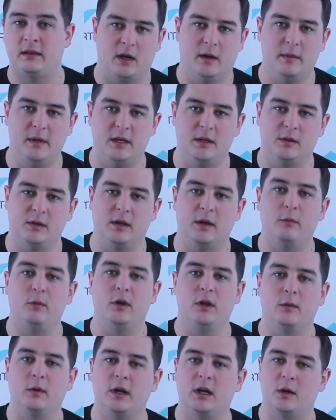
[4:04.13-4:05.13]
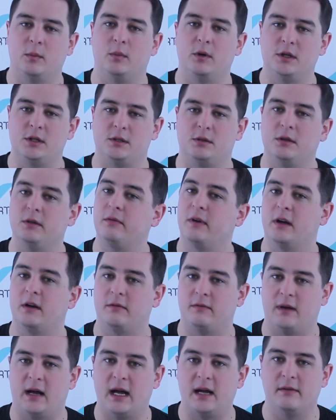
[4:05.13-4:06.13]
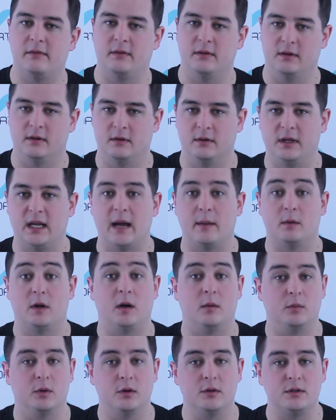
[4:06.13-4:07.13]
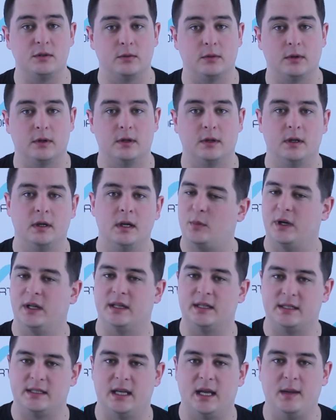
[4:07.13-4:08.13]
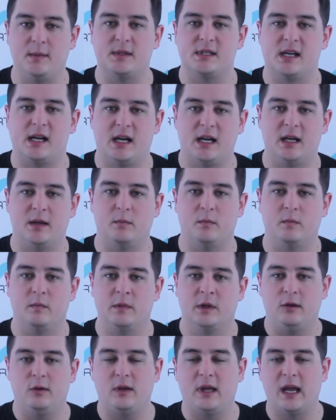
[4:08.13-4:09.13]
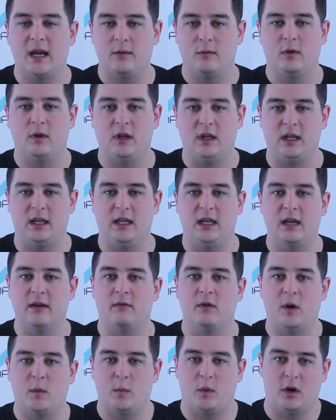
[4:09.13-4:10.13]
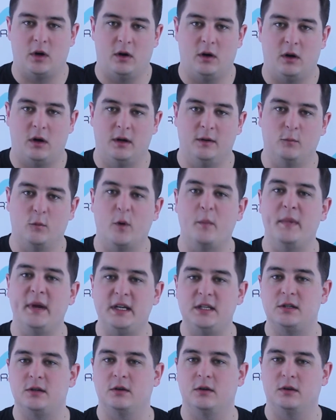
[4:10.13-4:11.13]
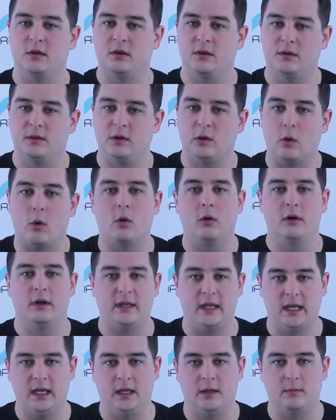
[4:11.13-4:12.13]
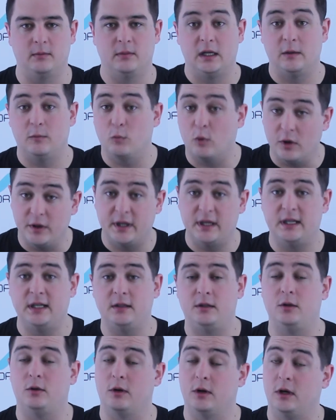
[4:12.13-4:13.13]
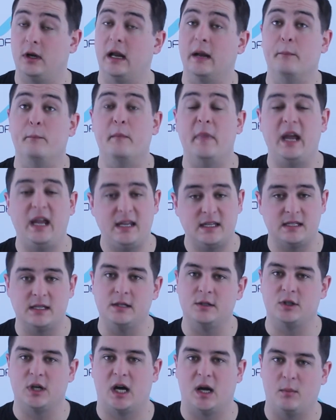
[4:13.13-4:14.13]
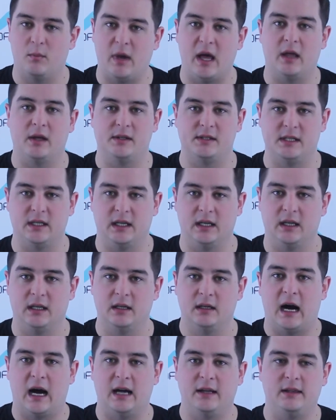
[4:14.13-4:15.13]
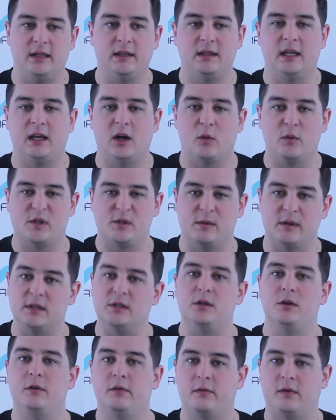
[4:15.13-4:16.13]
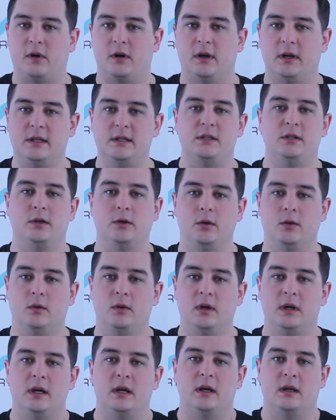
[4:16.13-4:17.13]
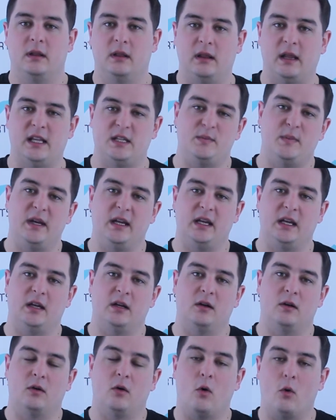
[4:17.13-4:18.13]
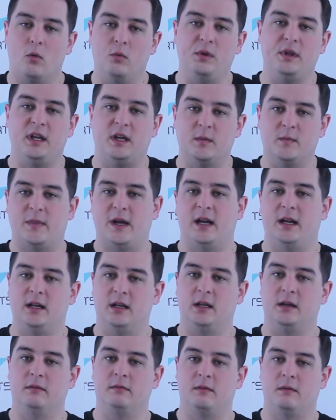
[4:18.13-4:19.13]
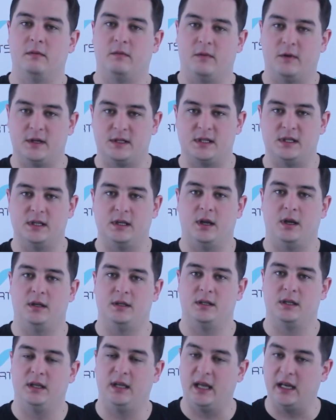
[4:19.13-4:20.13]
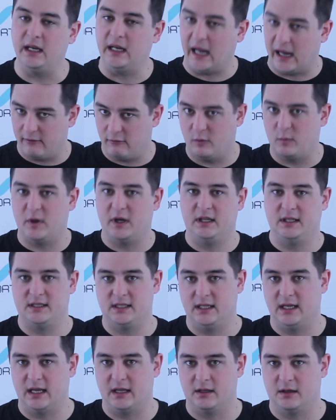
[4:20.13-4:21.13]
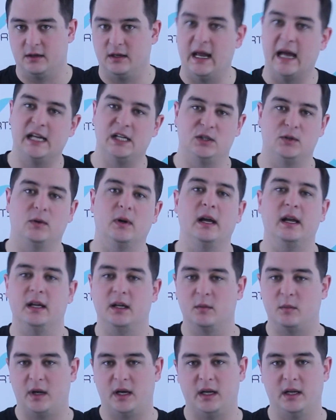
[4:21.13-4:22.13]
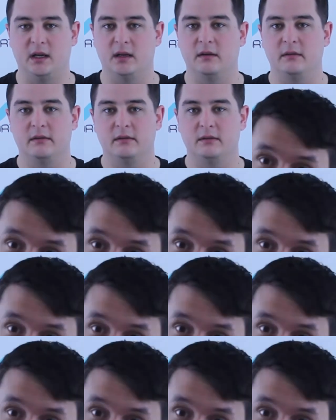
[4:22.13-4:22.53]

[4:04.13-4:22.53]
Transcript: They really wanted to push Street Fighter V for Capcom Pro Tour, but at the same time, you can't really give up on what makes your core game. And while they did do an amazing job balancing it, I think they almost went too far into let's make it only competitive versus getting everybody together, casual and competitive.